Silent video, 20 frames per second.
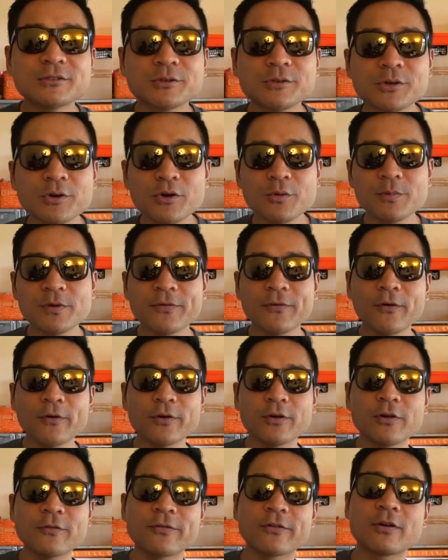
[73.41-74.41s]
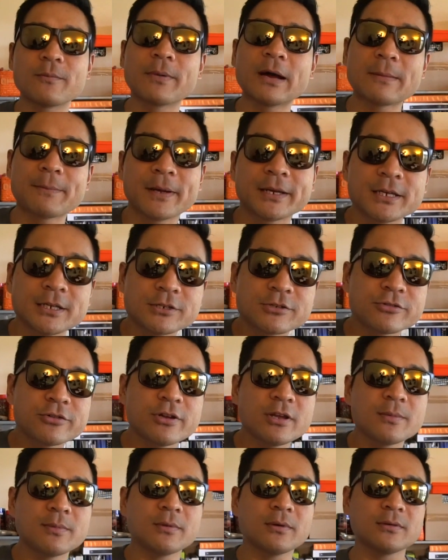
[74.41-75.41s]
to know before you go for a bike packing
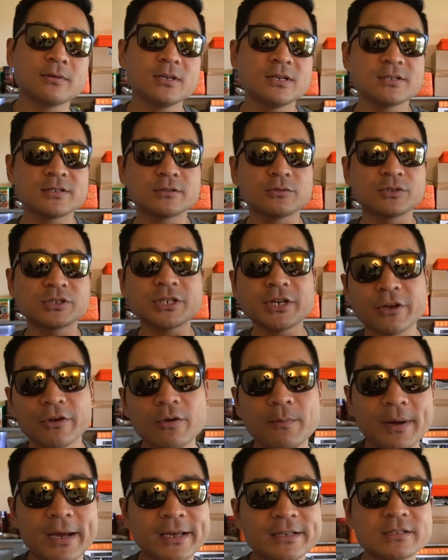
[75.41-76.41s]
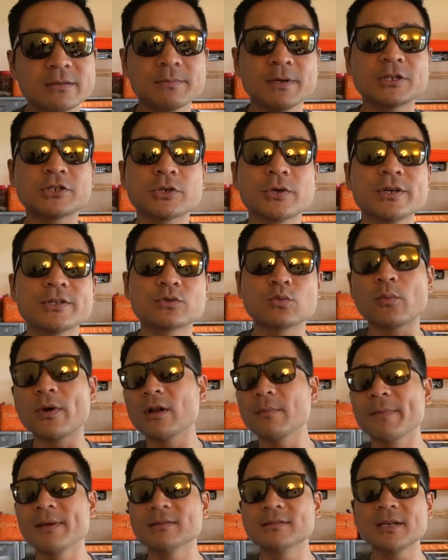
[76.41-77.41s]
trip is to check your bikes, make sure it's
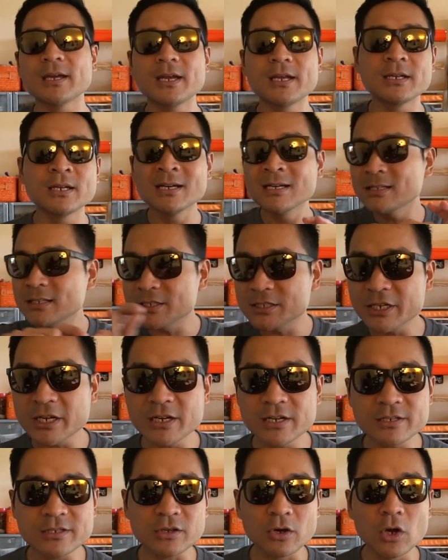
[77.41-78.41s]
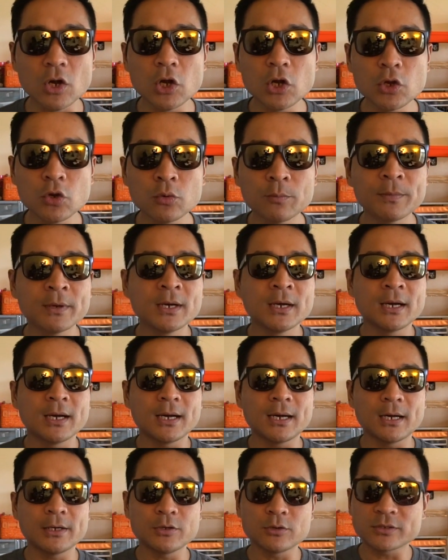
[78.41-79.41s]
well maintained, the chain is all lubed,
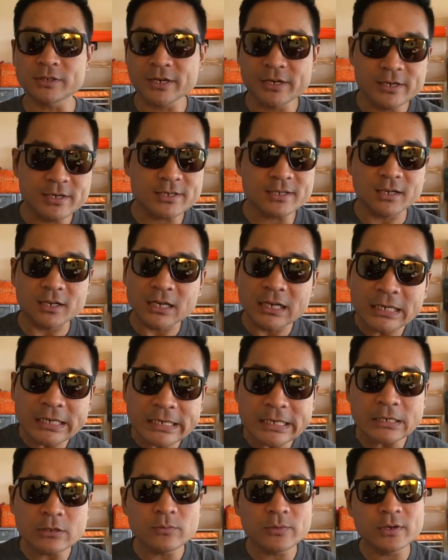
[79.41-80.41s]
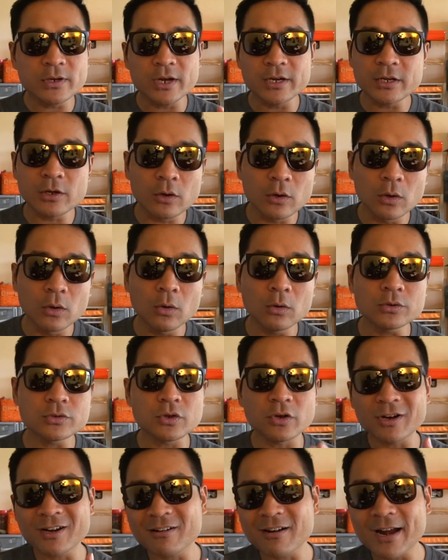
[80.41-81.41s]
your tires are clean without any holes or
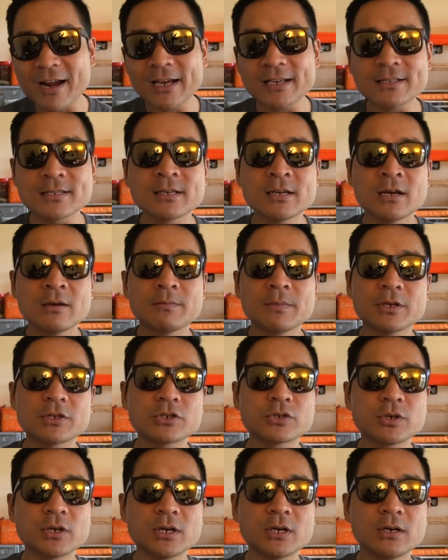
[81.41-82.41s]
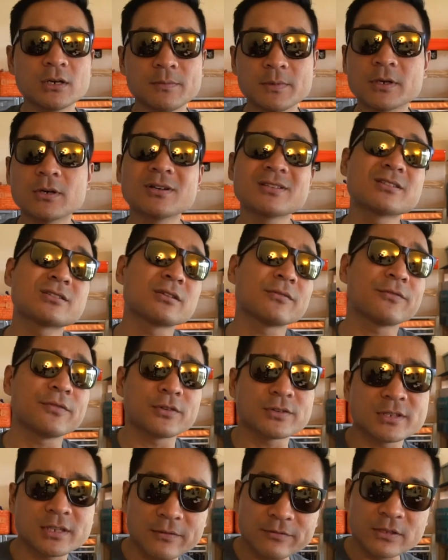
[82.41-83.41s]
cracks. Make sure, because it's for
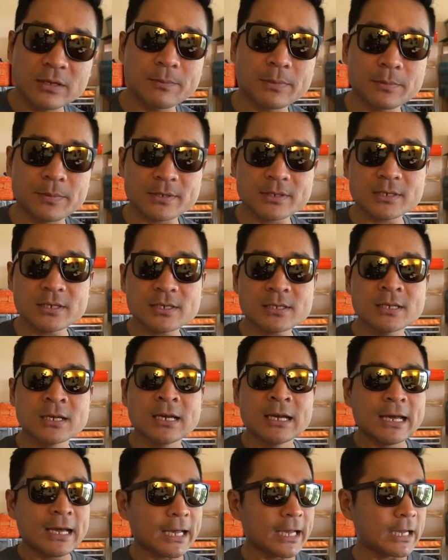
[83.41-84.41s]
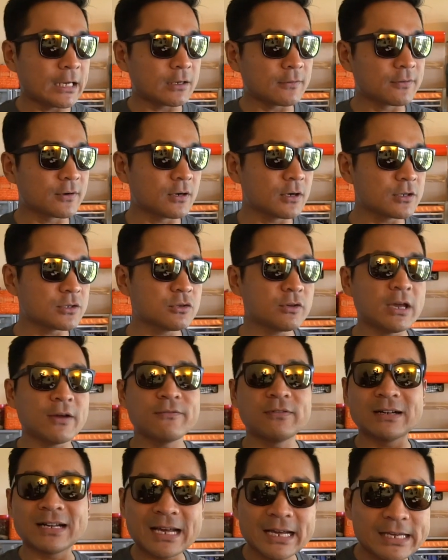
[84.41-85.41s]
safety purposes, and of course you
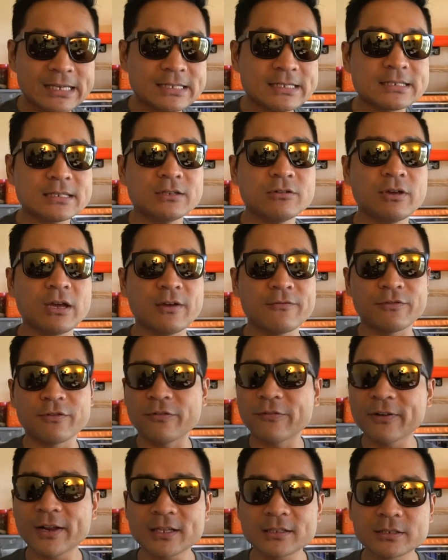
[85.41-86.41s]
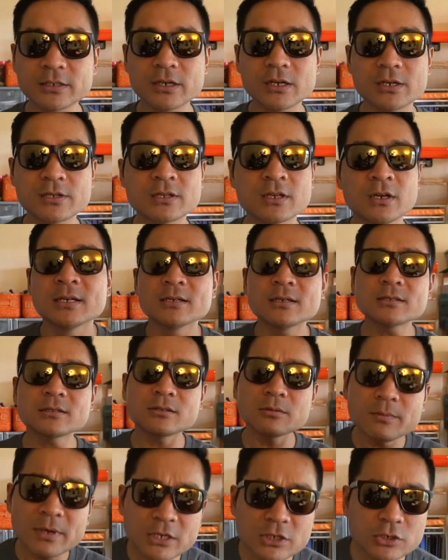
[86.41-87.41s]
have lights, you have reflectors, just
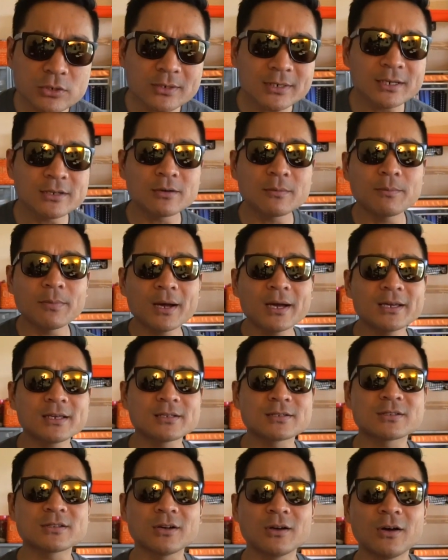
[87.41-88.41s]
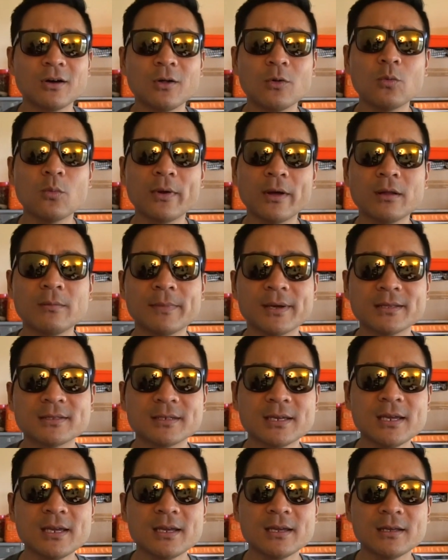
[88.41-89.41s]
to make sure that your bike is all well
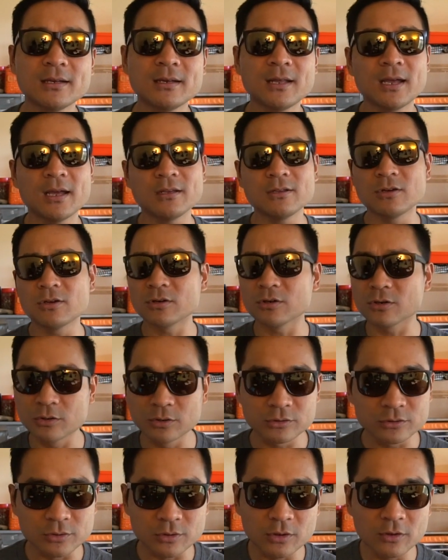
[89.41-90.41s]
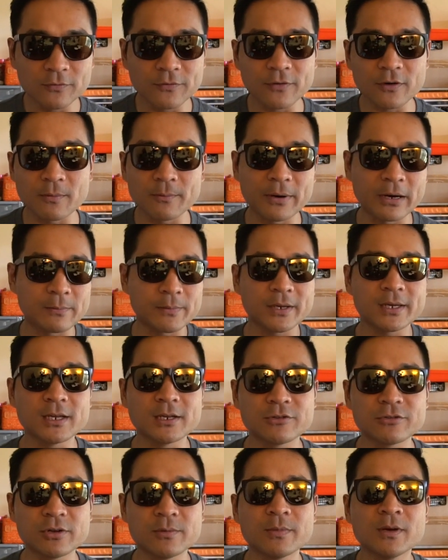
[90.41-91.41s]
maintained and you're good to go for a bike packing
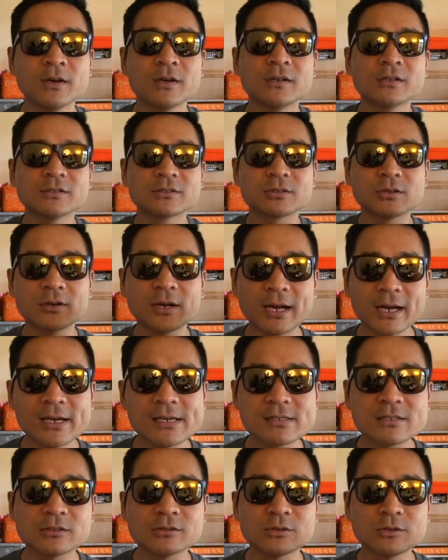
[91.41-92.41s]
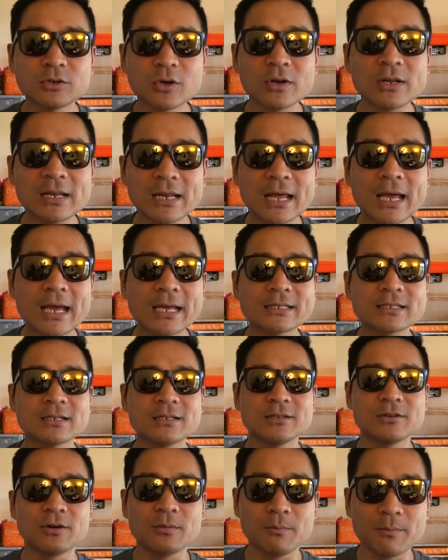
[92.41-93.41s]
trip. So guys, do not let
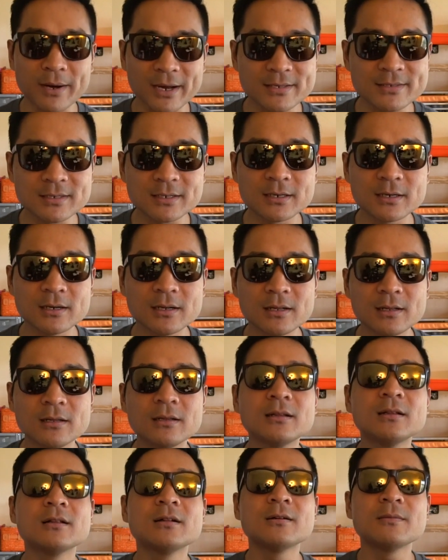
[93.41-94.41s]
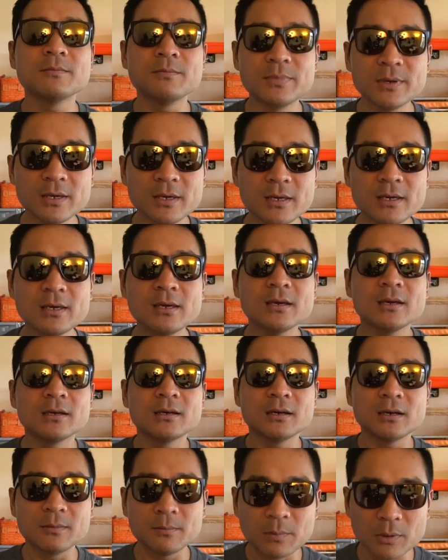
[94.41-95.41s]
your bicycle be
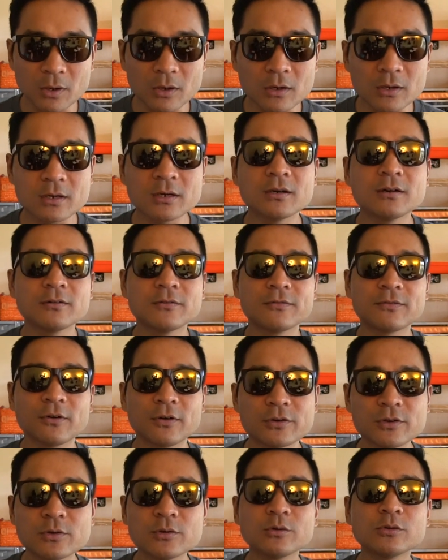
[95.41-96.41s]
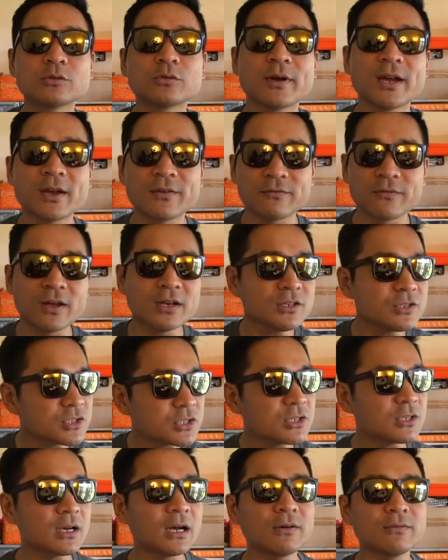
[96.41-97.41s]
a block for you to
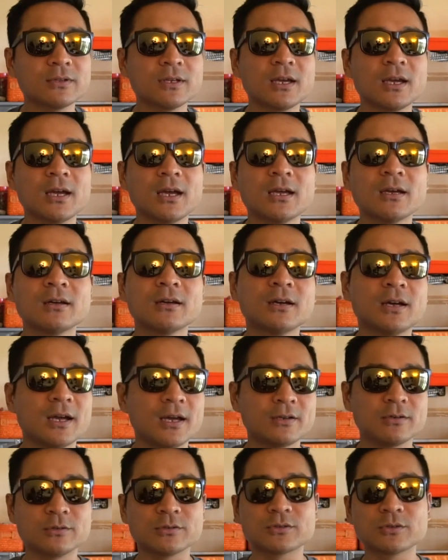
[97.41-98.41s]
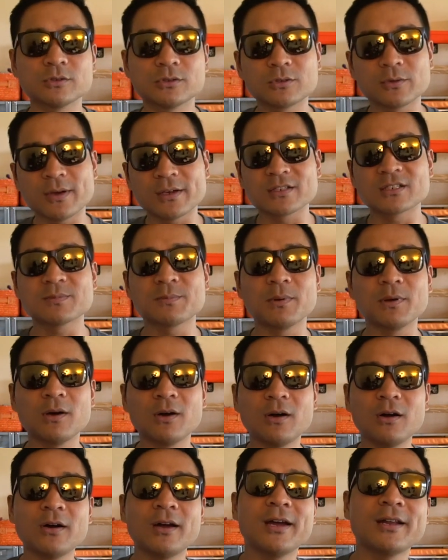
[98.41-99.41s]
adventure out there and also to
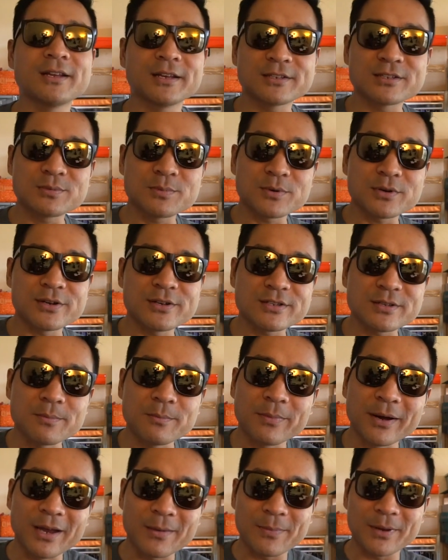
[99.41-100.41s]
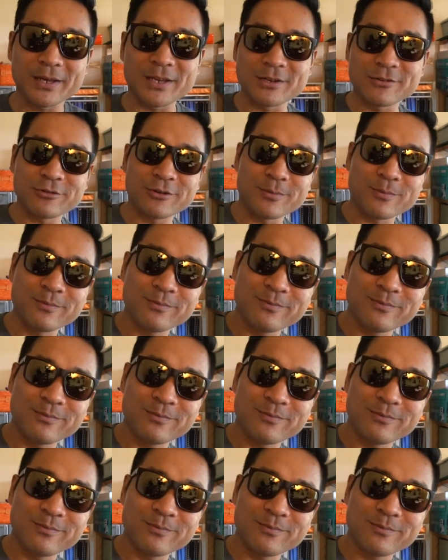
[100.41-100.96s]
explore and experience a bike packing trip.